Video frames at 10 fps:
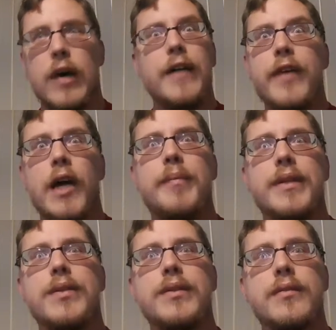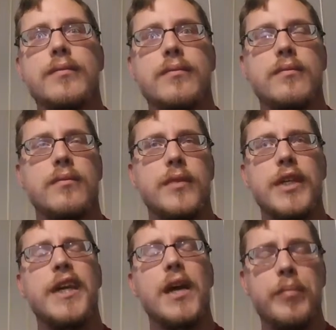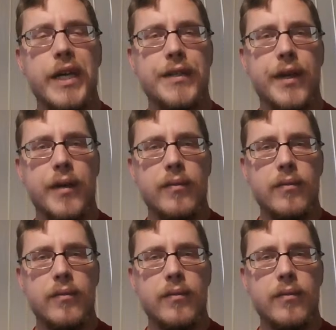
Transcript: Life happens. You get busy.